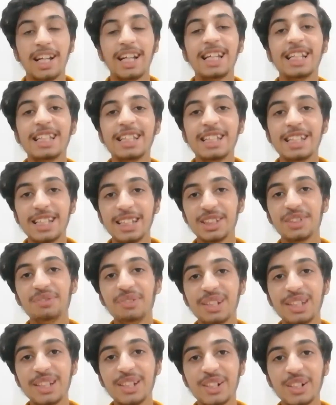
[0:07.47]
In this
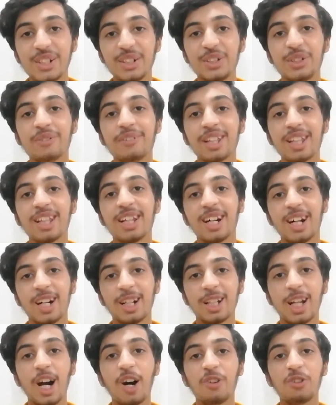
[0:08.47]
video, you will
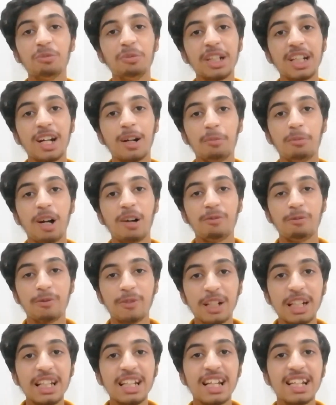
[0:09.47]
learn how to become a
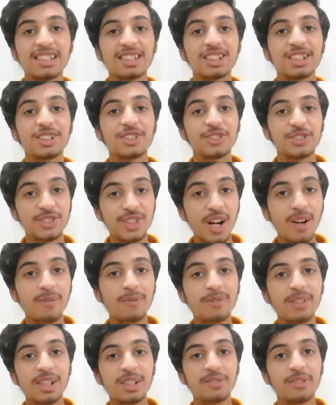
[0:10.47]
freelancer
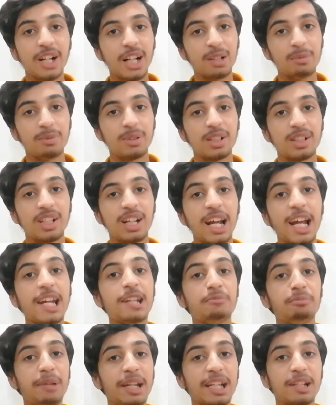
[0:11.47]
software developer
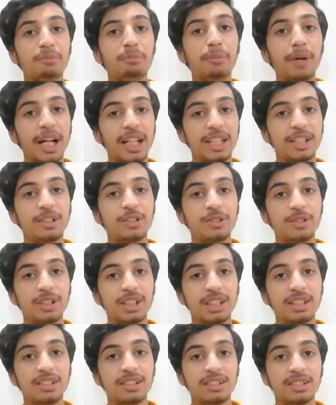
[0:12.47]
and make money through
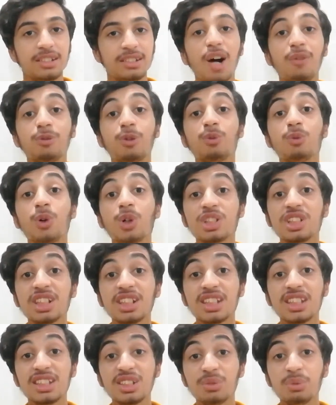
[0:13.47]
it. After
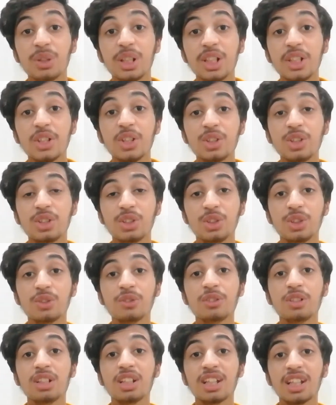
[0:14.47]
watching this video, you
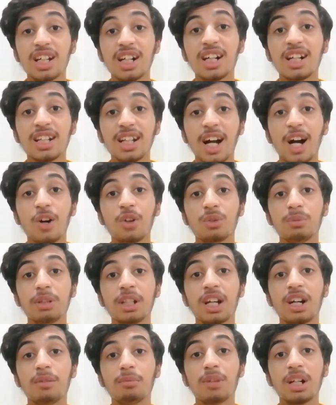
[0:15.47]
will learn how to
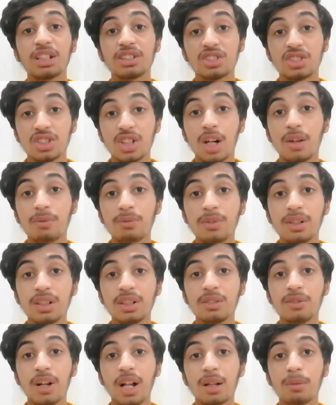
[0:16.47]
become a software
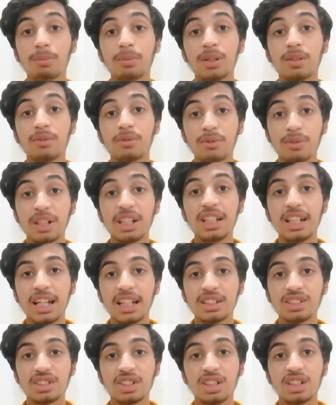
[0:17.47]
developer
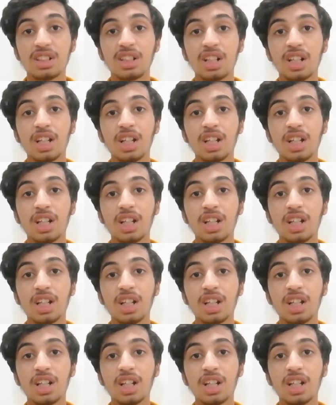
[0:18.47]
freelancer